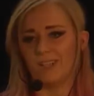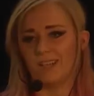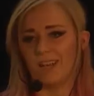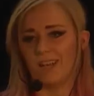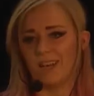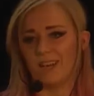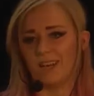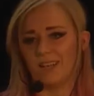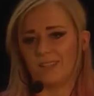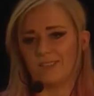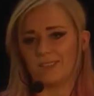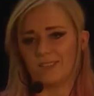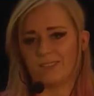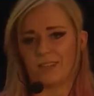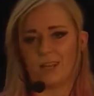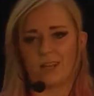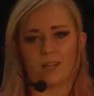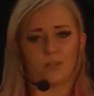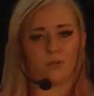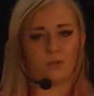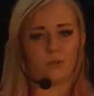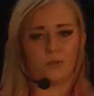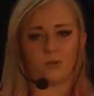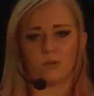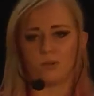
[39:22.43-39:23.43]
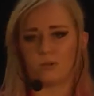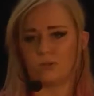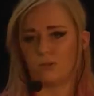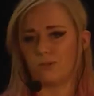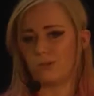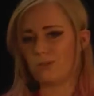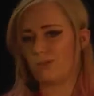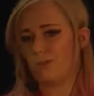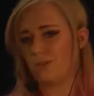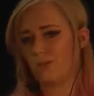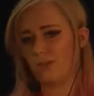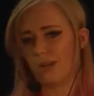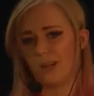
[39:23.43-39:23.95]
And yeah,
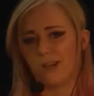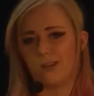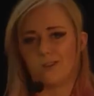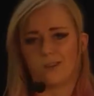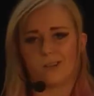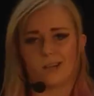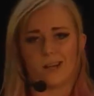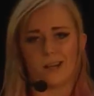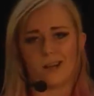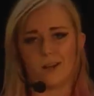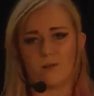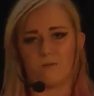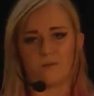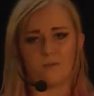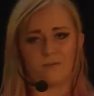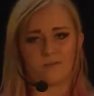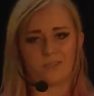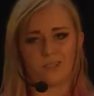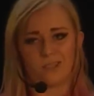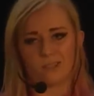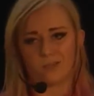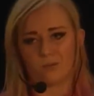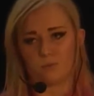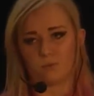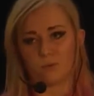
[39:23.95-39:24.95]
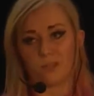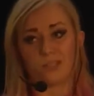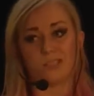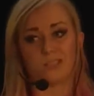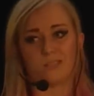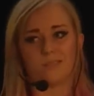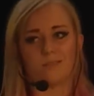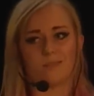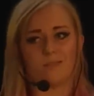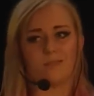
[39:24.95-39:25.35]
don't dry your hair with this one.